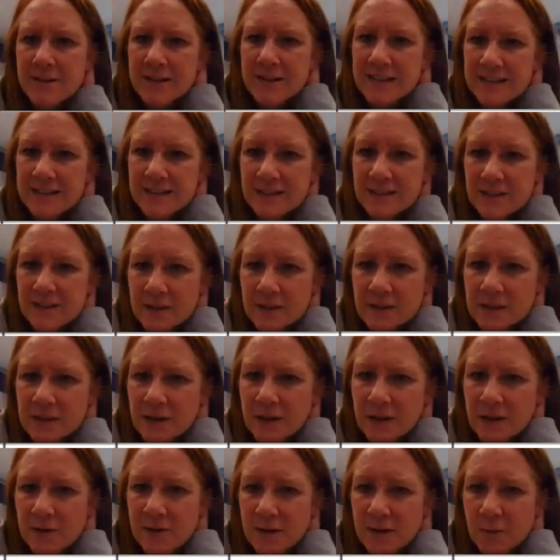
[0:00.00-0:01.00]
All right,
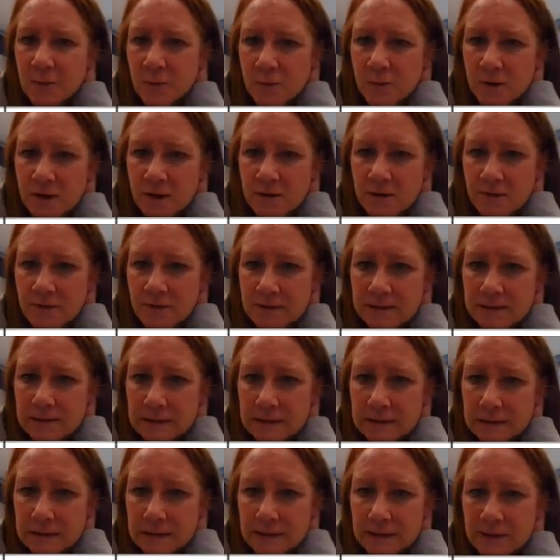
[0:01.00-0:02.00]
so it would have,
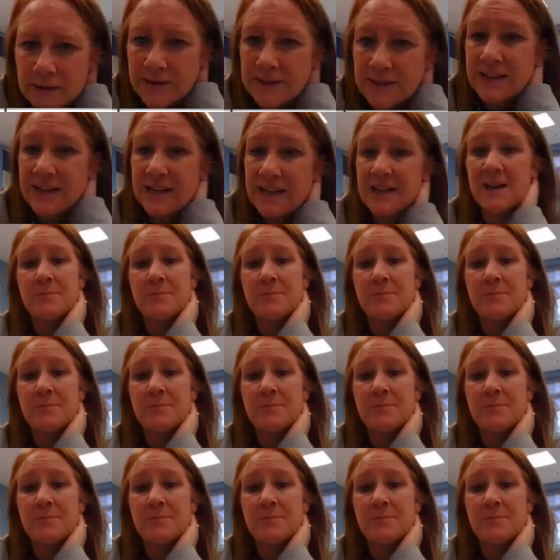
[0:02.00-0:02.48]
so it's